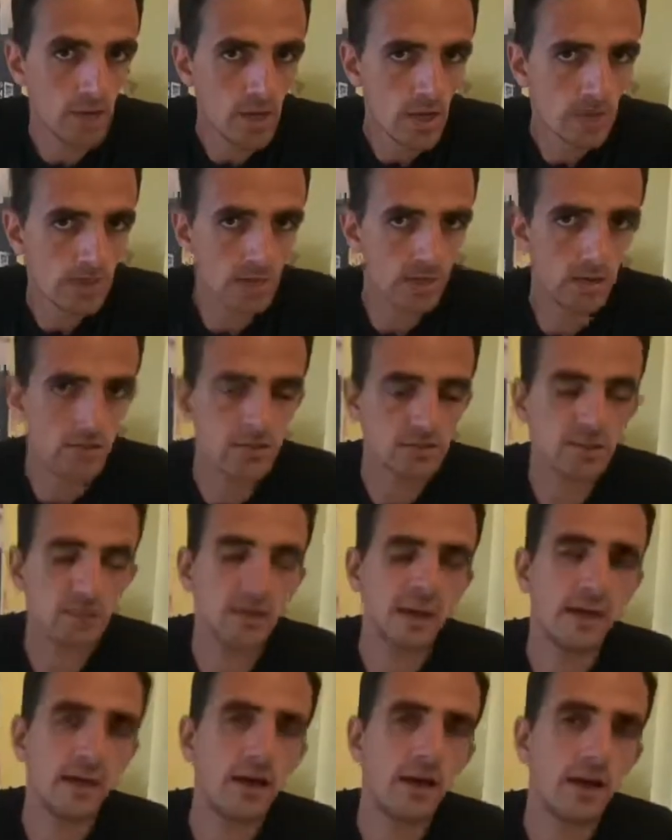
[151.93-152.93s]
So
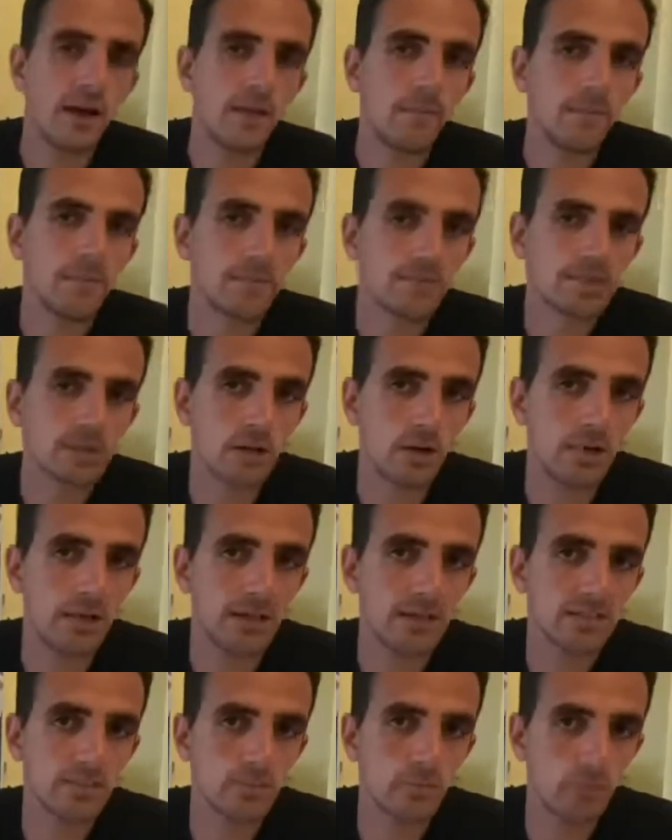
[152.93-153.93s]

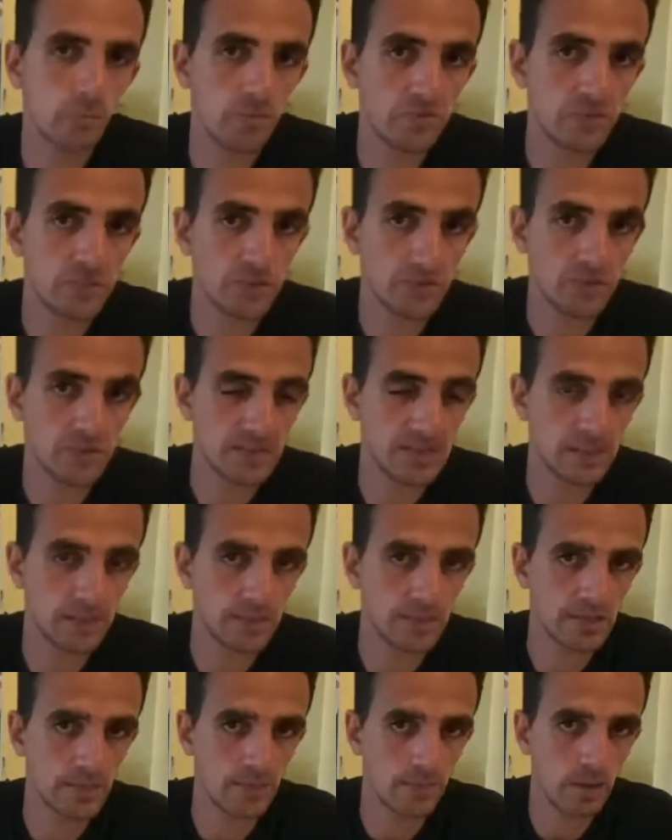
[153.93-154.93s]
that's some of the
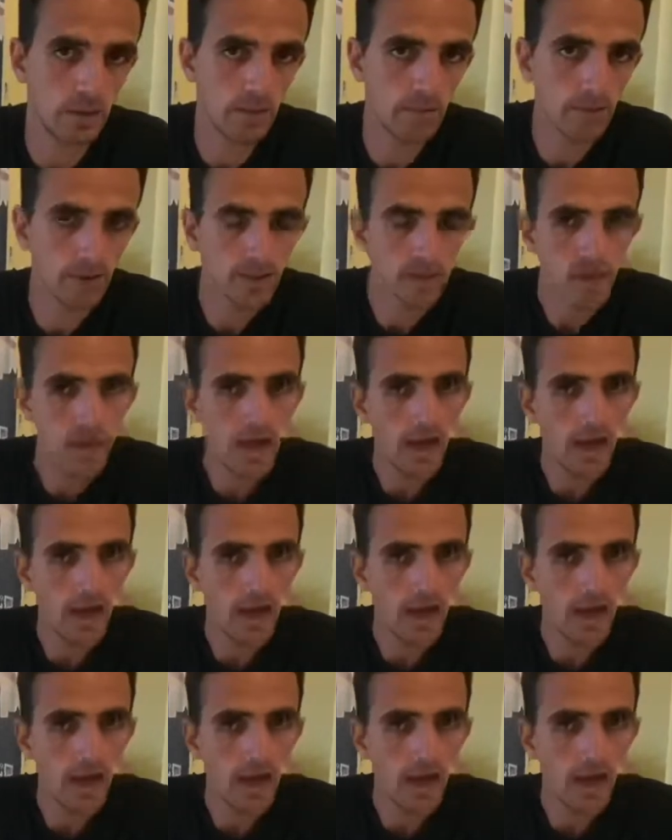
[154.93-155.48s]
tips at the moment.